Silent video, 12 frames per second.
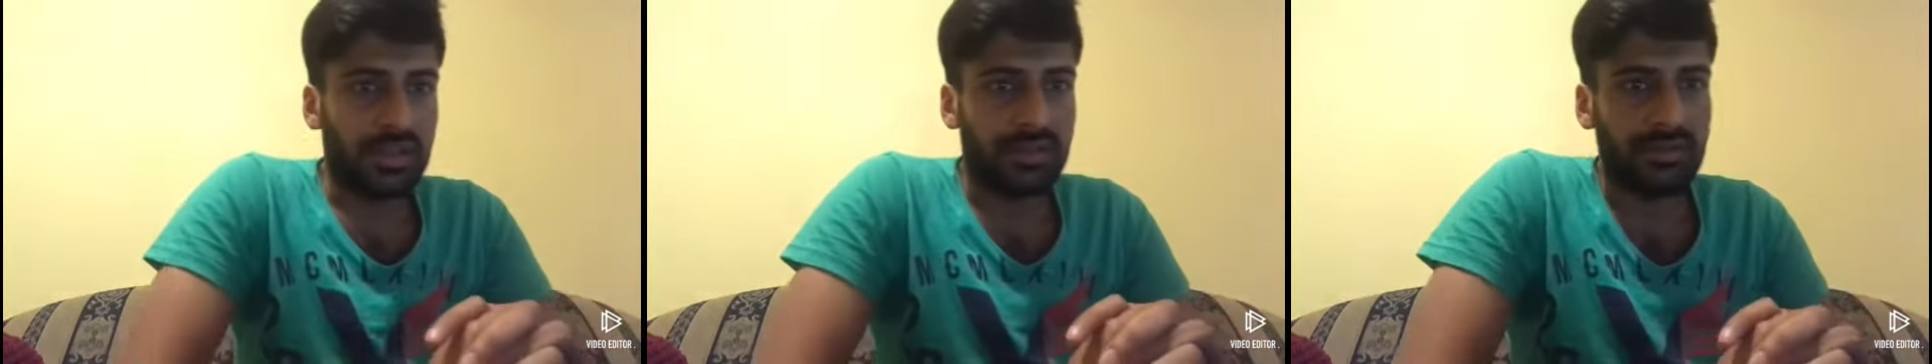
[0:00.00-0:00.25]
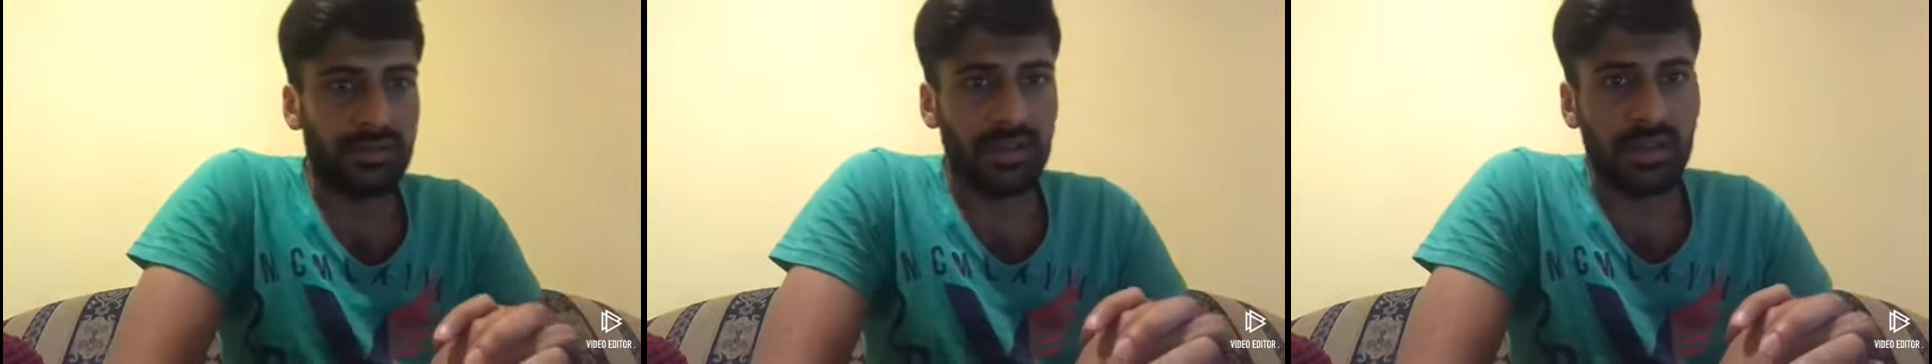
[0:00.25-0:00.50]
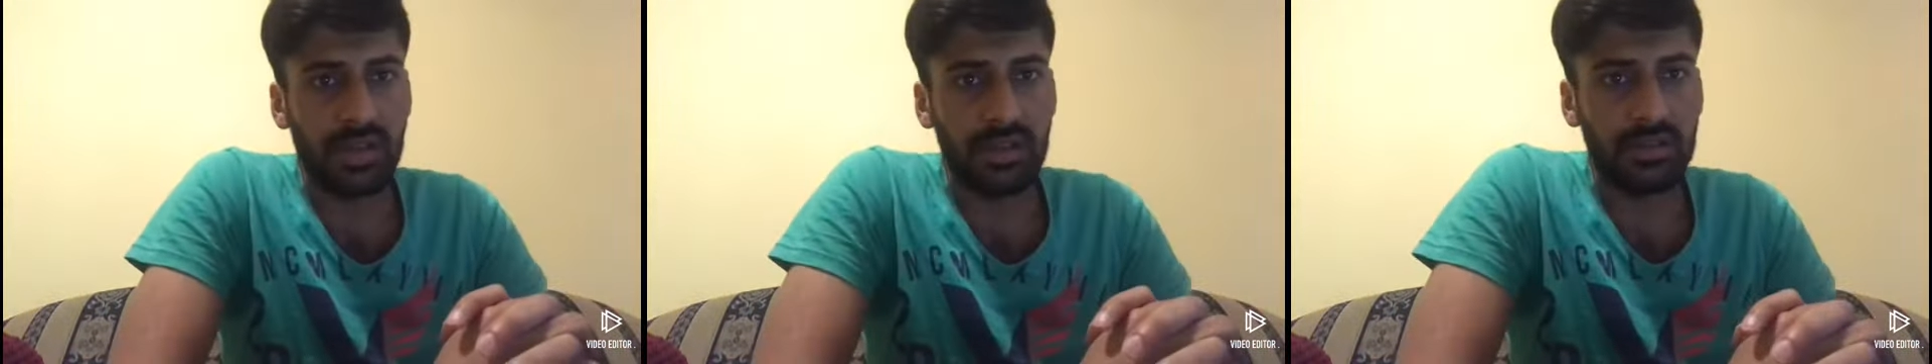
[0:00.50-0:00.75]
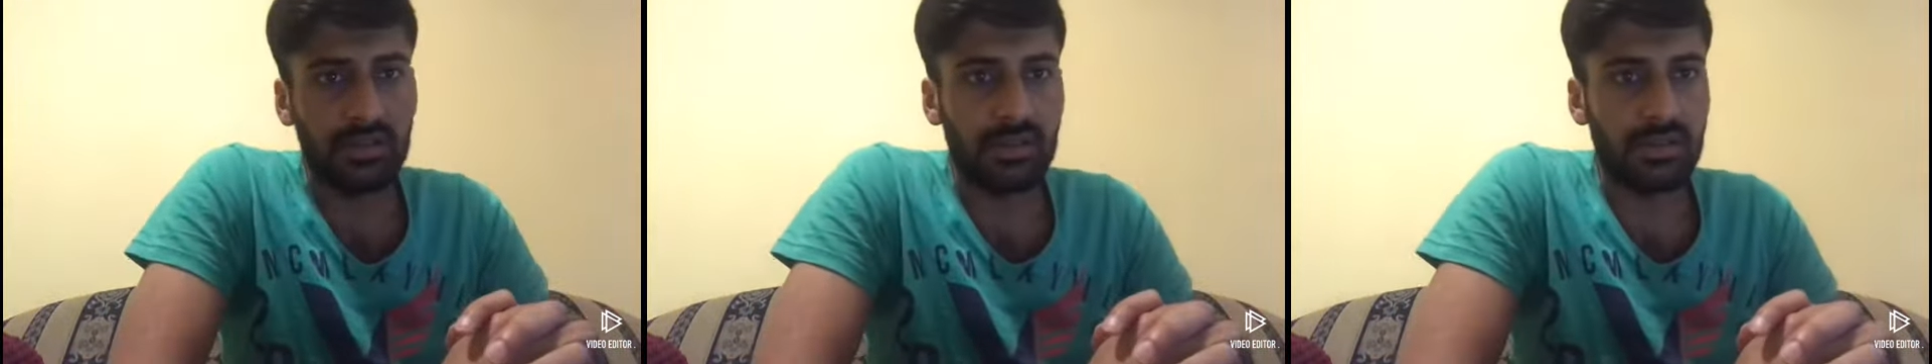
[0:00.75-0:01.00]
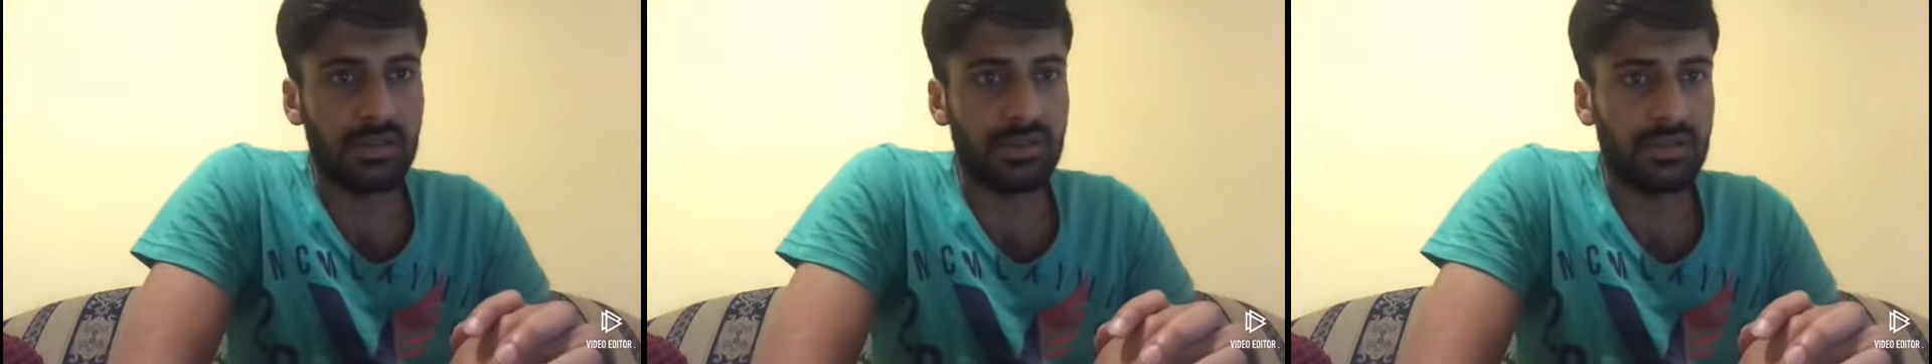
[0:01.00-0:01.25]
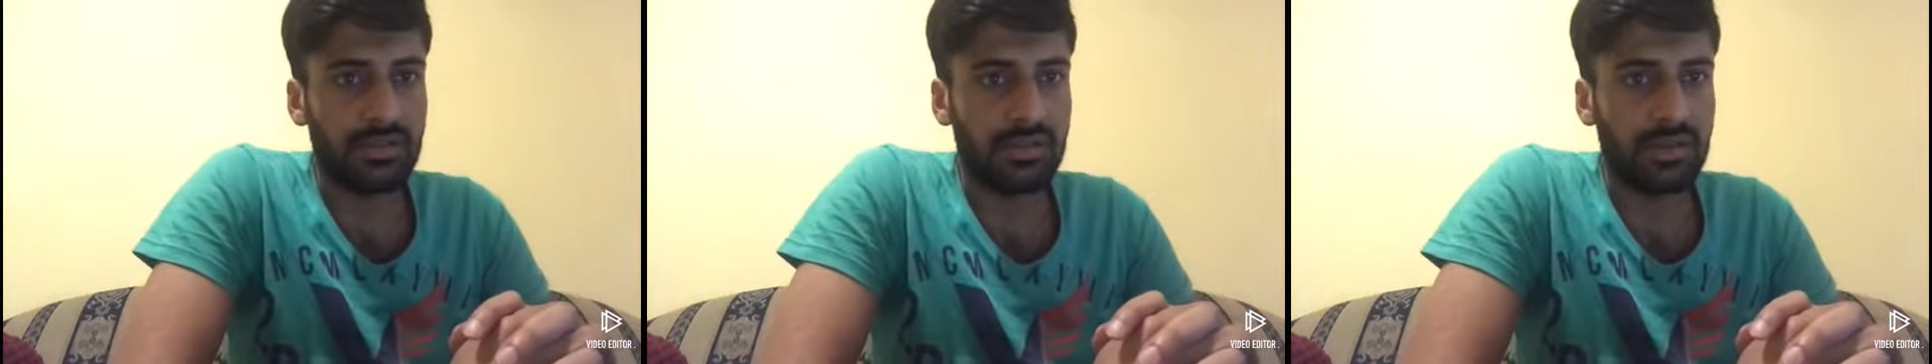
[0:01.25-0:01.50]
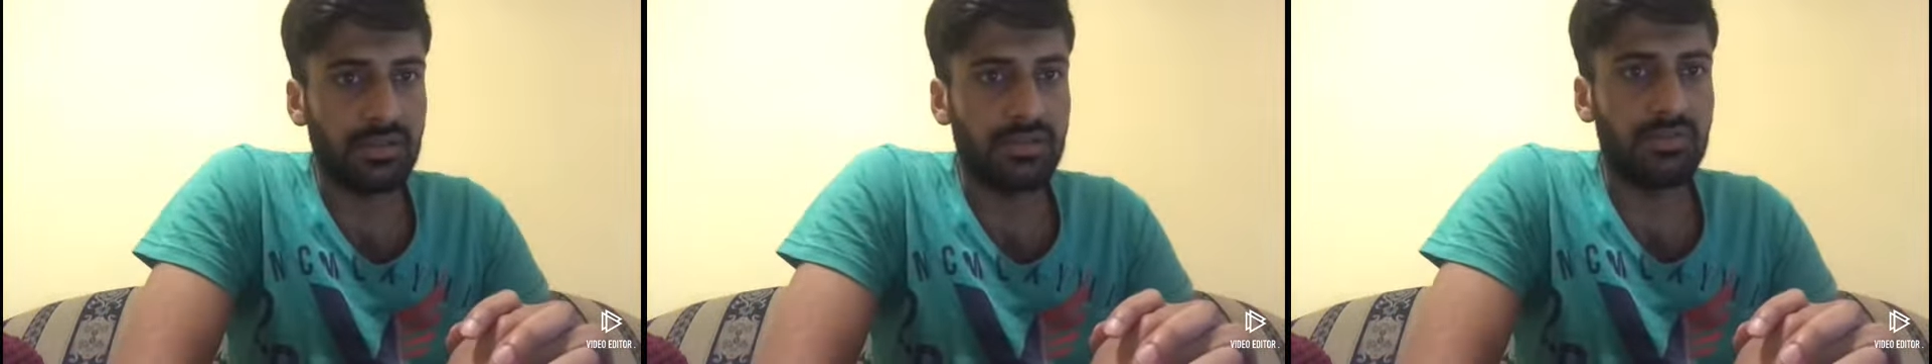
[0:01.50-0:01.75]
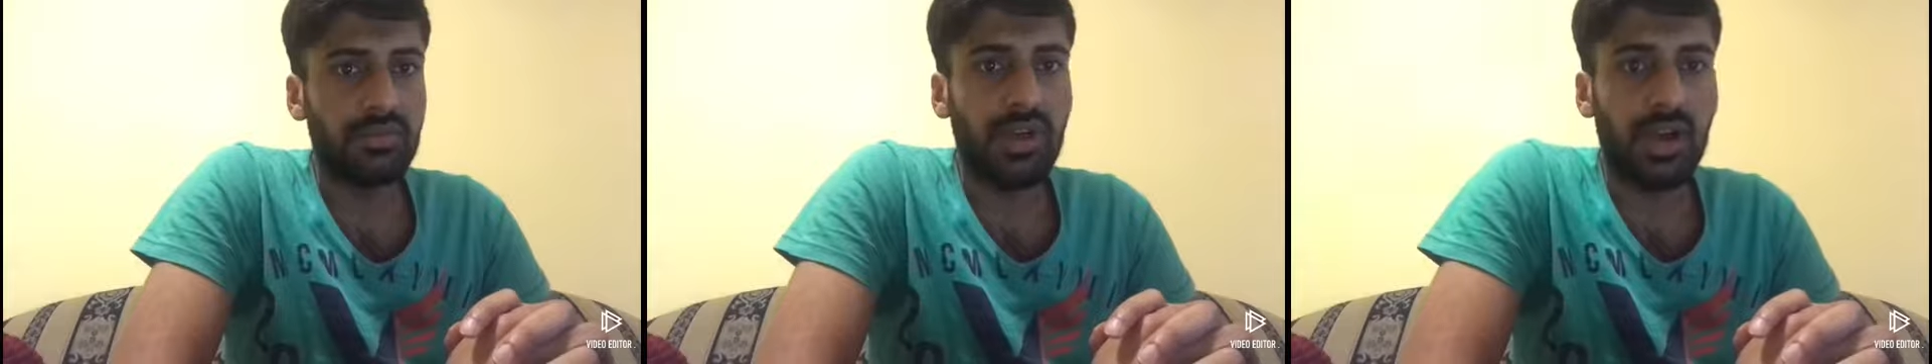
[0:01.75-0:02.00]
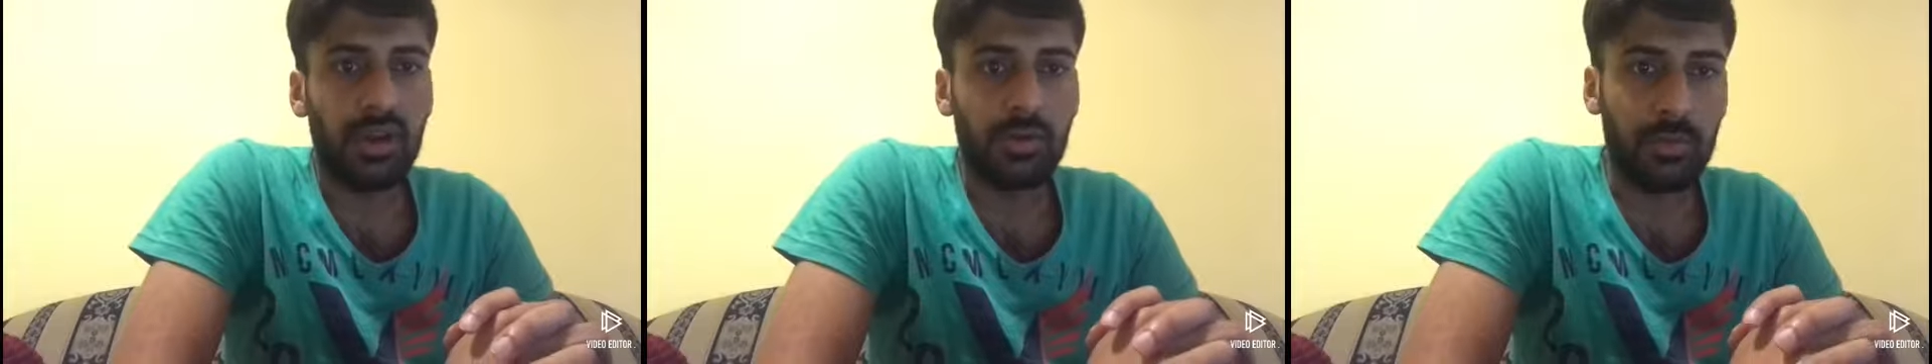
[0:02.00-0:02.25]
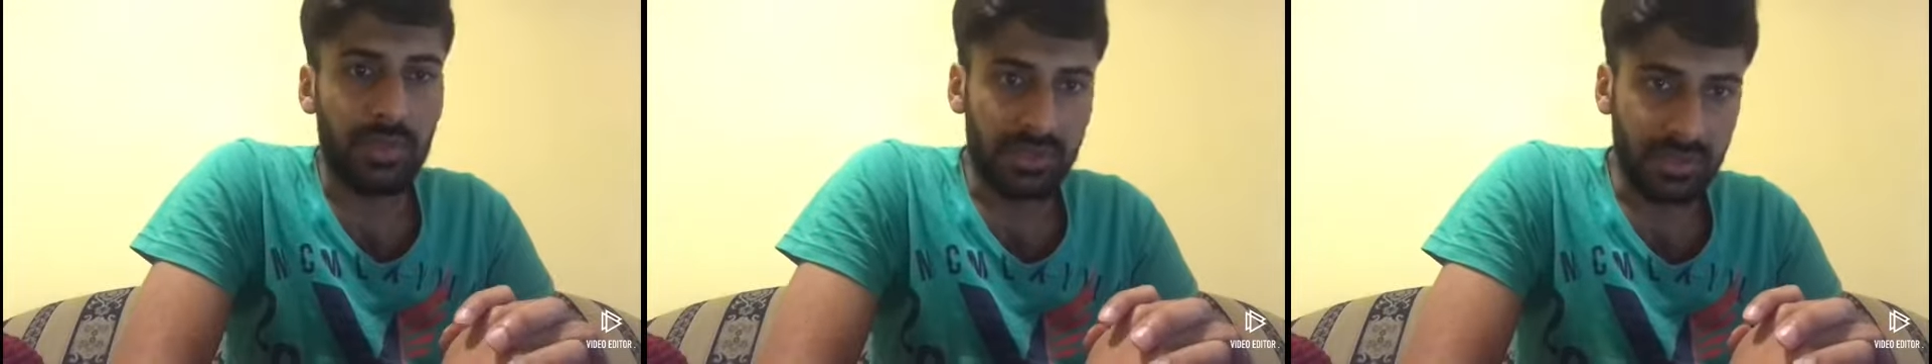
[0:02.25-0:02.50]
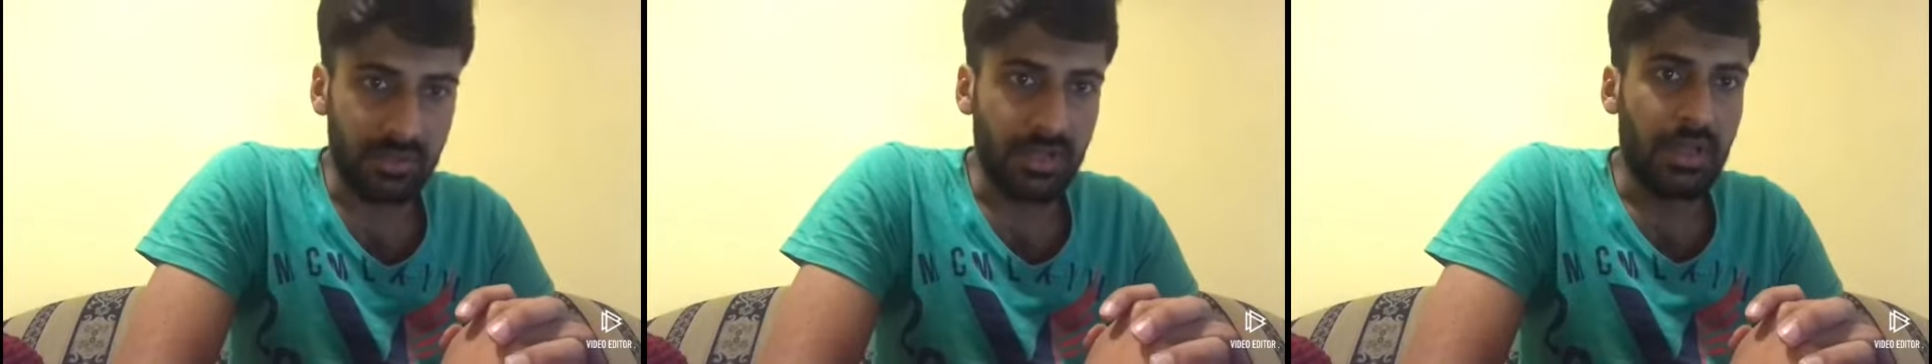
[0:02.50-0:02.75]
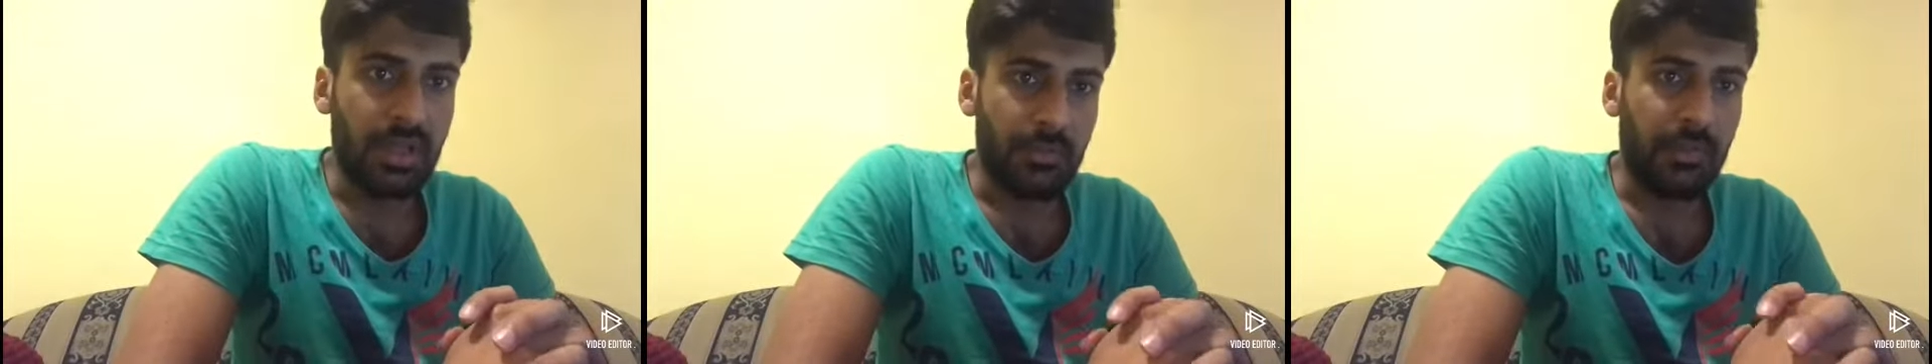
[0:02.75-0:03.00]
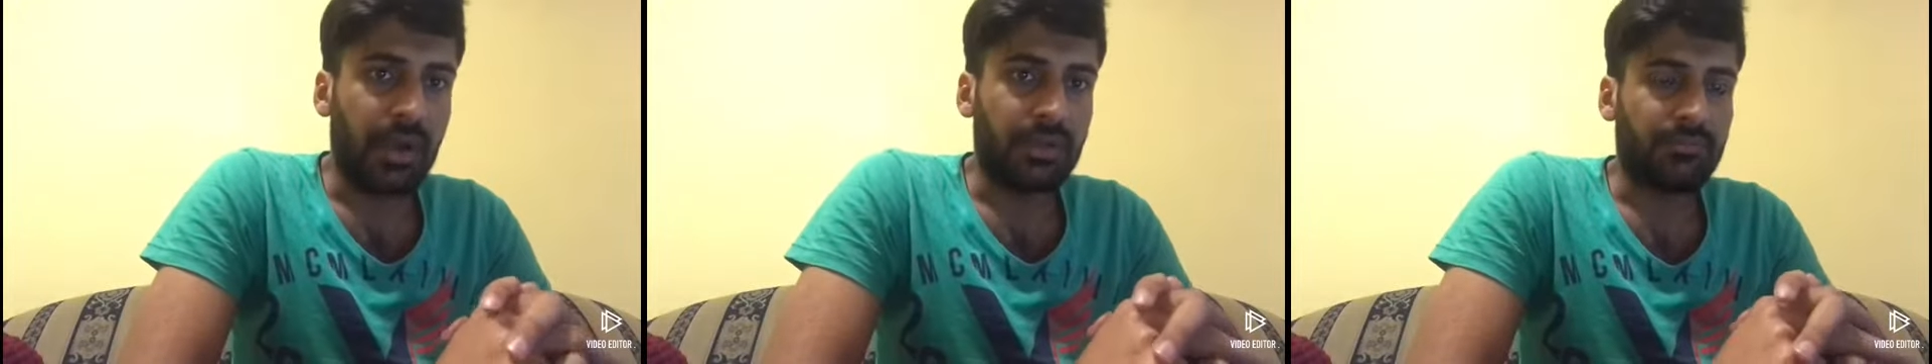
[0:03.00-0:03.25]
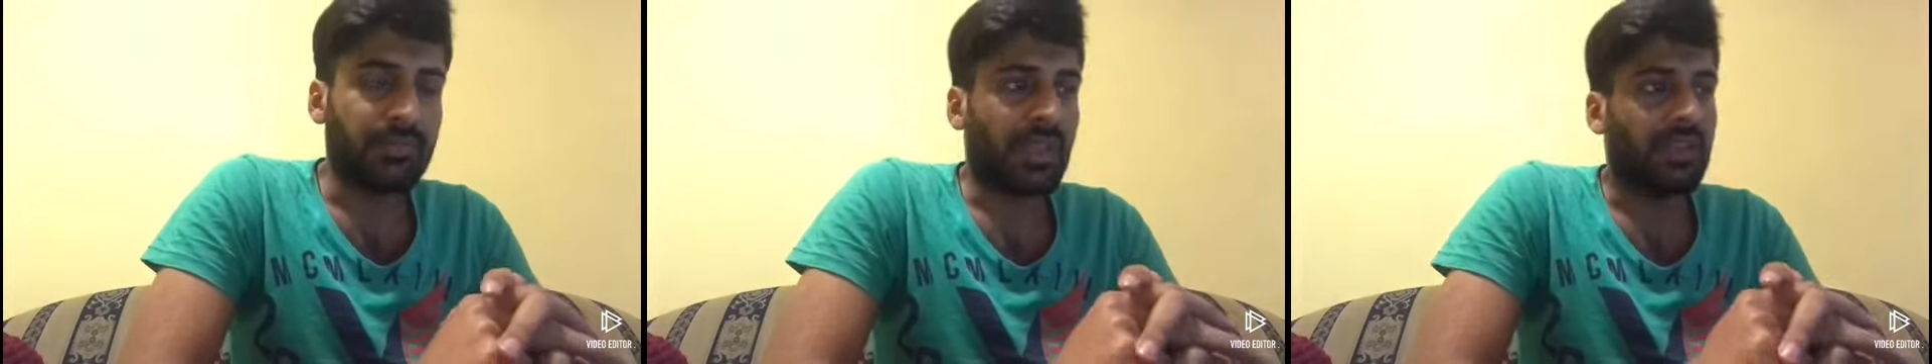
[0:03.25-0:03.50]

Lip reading: so they can so they didn't do the automation part.